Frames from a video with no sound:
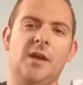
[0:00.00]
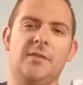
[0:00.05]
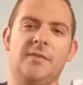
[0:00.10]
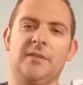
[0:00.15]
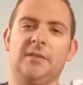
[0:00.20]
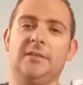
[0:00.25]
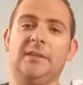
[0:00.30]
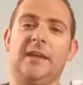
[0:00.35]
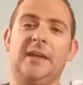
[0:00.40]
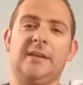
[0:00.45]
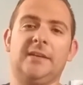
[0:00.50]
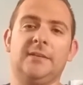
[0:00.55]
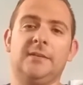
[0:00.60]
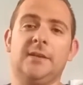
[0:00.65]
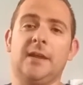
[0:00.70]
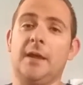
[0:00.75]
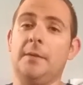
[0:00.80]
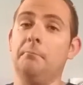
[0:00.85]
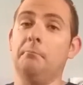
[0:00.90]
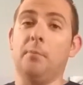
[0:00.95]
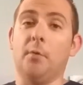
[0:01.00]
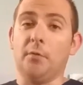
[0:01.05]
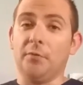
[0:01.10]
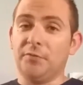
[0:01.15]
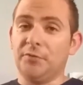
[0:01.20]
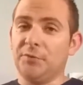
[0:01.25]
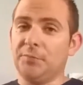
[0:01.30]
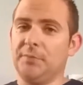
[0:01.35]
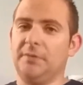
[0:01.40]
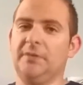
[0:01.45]
The Aladdin on both
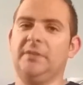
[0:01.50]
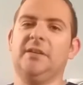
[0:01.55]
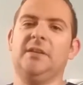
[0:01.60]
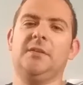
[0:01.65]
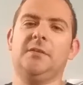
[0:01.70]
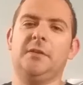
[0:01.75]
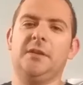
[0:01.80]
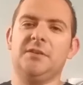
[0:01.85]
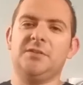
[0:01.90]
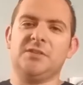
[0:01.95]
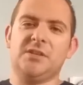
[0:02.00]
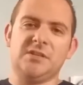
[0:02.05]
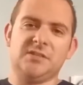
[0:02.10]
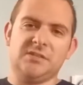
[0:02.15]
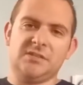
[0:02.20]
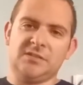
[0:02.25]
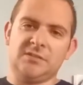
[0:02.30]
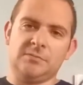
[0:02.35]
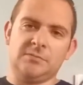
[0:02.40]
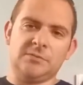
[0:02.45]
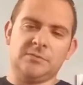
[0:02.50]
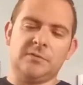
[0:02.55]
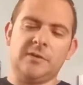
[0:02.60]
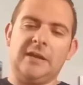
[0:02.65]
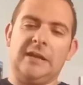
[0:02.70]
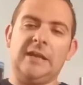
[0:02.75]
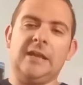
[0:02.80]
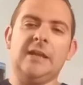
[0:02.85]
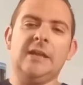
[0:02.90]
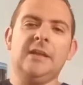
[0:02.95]
Super Nintendo and Genesis was
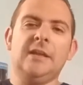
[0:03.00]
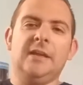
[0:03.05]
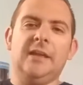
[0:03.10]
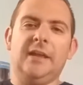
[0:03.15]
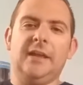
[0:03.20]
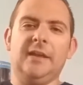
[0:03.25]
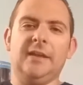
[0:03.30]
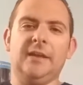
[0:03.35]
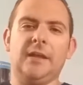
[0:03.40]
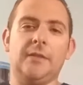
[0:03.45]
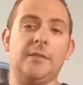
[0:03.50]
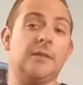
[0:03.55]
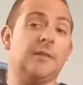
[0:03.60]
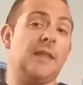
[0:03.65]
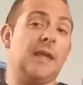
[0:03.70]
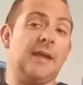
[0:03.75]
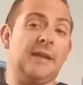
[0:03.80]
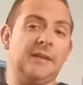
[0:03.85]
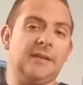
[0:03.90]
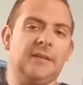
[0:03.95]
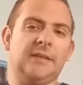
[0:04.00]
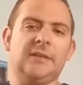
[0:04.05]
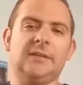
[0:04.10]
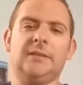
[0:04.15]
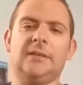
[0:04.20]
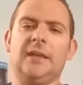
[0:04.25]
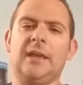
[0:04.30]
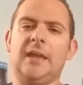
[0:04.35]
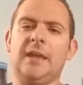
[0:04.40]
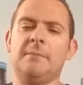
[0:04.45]
great, and the Lion
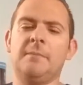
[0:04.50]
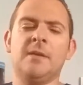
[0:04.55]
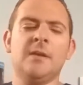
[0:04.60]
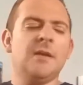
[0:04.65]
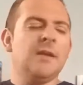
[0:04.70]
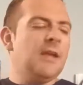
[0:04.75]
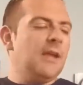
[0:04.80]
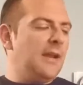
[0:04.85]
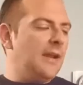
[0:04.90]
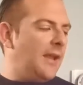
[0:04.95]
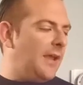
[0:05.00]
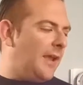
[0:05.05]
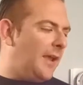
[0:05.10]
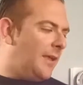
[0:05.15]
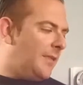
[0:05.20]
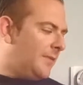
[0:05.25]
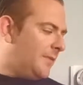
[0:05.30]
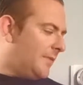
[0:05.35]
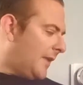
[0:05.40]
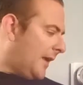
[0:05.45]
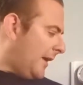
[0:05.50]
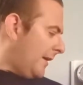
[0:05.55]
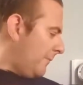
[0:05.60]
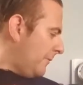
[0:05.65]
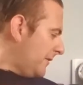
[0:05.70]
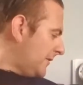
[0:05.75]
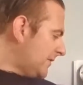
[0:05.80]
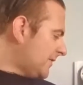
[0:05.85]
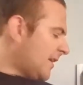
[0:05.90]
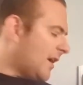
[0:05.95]
King game. And I
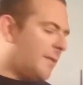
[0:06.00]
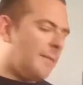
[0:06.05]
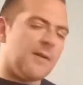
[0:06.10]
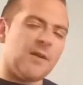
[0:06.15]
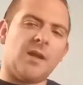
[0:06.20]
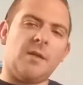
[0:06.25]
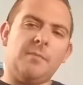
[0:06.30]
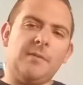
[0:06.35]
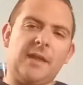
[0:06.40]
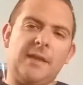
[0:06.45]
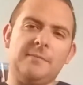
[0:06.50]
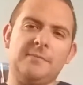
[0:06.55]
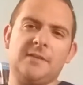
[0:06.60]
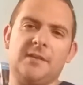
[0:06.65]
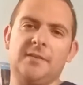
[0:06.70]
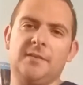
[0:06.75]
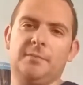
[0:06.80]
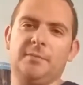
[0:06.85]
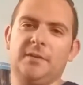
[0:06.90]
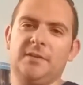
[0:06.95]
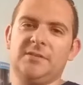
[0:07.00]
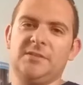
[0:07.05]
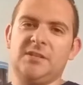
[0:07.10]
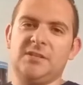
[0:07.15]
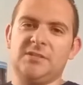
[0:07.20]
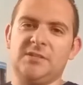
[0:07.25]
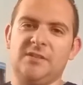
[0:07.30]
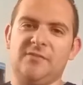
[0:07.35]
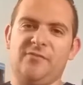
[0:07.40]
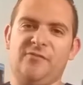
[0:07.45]
wanted to talk about a couple games on the
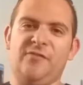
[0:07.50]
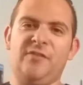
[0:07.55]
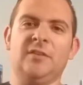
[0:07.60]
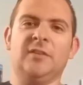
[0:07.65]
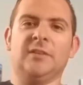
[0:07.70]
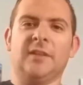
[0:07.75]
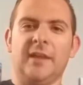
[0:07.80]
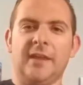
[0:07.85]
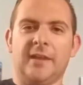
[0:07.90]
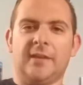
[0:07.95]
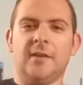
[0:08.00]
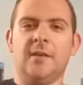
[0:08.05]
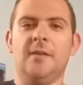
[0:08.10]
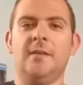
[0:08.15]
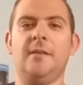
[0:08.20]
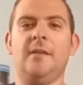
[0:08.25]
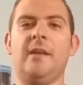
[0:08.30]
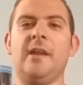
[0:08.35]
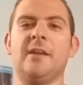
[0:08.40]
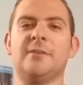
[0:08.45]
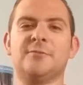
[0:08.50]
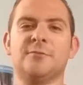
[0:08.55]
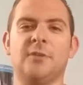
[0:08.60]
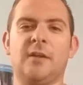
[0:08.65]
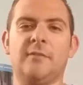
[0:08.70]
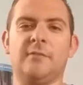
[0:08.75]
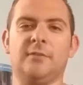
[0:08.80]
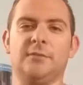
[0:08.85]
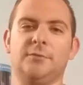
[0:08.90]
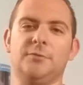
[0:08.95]
PlayStation that feel like natural
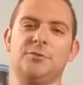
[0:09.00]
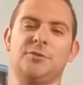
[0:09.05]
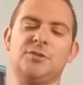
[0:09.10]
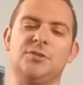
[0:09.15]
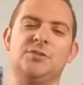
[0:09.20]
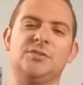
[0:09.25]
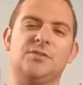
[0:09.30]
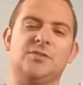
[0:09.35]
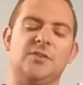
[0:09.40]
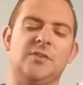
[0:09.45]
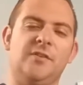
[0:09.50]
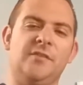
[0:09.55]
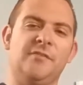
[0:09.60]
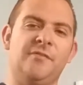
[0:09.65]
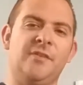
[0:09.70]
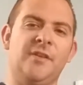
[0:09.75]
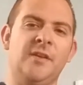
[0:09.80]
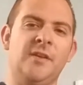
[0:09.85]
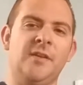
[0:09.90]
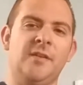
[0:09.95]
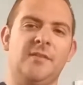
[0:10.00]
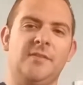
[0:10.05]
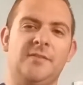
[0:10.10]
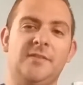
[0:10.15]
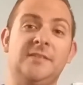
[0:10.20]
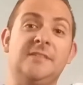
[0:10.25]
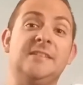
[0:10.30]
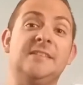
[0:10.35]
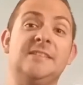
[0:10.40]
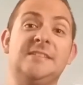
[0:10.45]
evolutions of
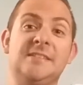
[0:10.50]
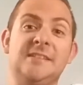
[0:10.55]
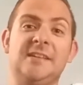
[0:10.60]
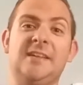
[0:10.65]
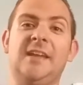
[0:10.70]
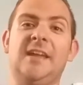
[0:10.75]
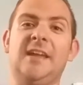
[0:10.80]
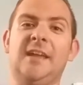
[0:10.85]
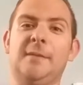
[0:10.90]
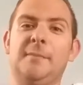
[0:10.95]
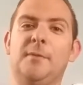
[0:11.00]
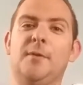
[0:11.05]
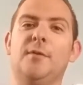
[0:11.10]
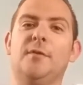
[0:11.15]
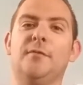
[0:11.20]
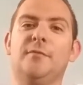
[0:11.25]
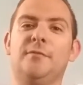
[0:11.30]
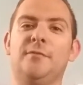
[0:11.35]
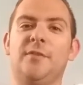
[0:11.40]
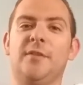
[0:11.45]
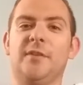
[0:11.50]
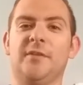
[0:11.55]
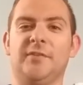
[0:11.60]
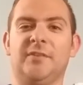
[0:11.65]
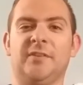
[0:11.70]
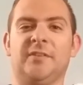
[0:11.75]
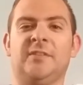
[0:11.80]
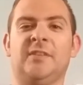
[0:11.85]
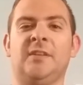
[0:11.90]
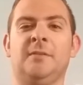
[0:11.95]
the Disney game of the
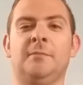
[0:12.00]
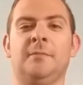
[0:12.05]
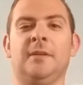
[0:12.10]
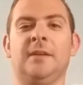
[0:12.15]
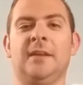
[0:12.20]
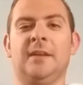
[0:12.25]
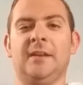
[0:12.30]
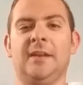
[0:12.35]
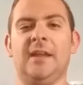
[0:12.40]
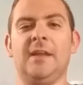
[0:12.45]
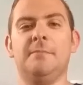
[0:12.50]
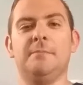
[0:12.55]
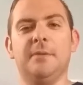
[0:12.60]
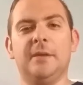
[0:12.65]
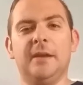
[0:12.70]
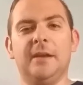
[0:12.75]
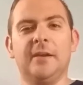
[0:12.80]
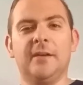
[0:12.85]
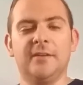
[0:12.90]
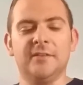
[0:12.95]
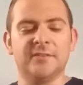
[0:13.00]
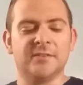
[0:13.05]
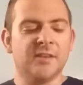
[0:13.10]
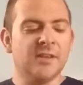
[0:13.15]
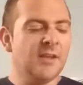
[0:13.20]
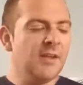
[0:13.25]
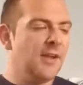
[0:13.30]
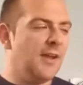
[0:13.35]
16-bit and 8-bit eras,